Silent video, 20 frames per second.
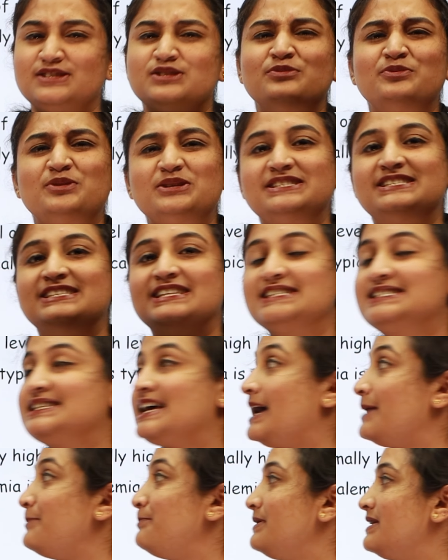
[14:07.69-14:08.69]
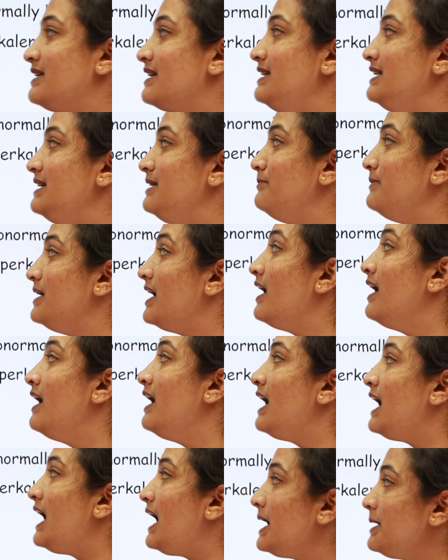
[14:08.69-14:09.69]
So what's this hyperkalemia?
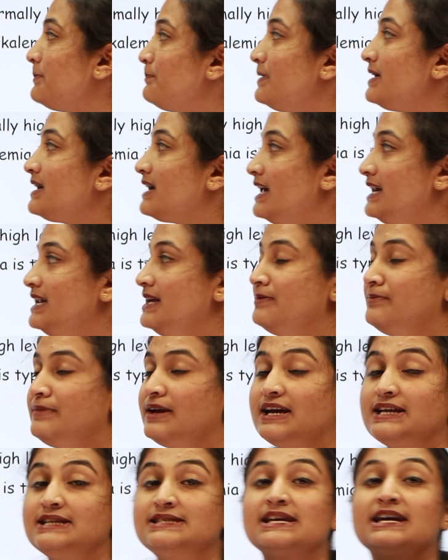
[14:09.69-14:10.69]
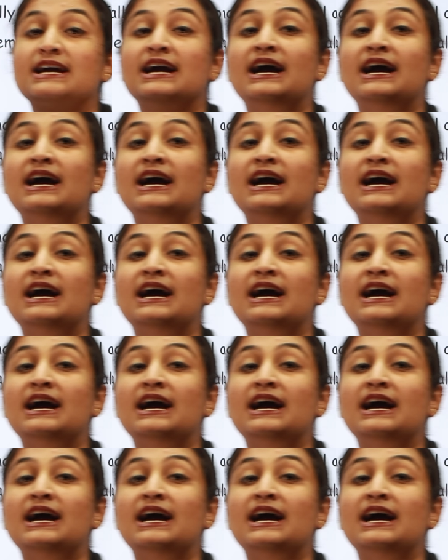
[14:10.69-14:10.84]
Hyperkalemia is a